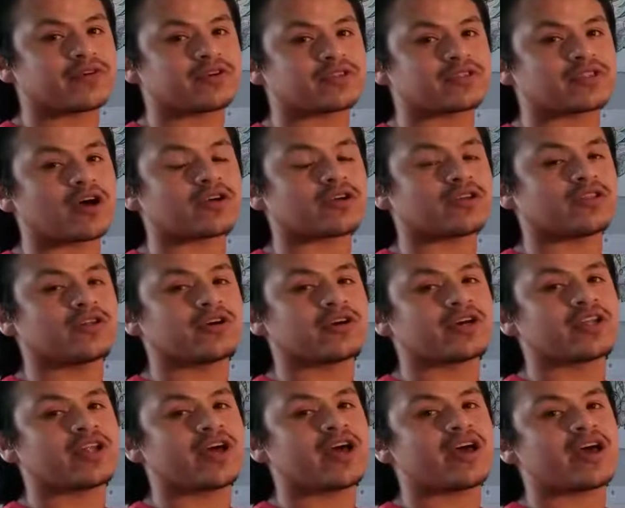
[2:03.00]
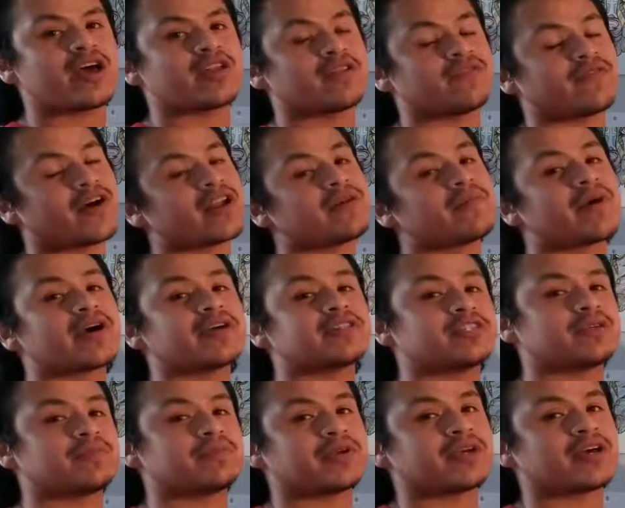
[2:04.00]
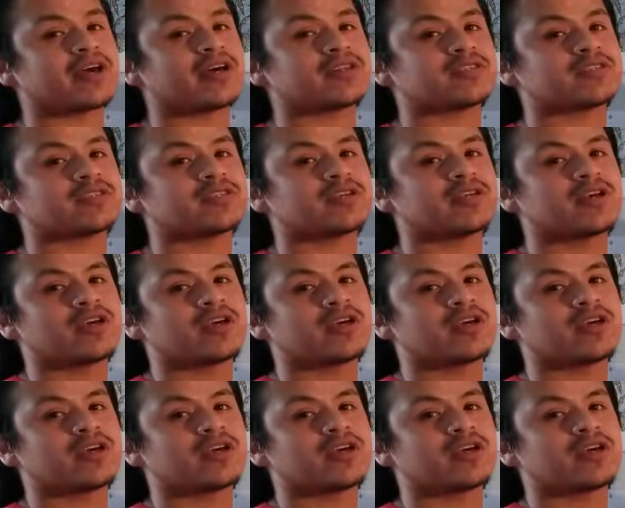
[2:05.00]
stock you're looking at and divide it by its EPS.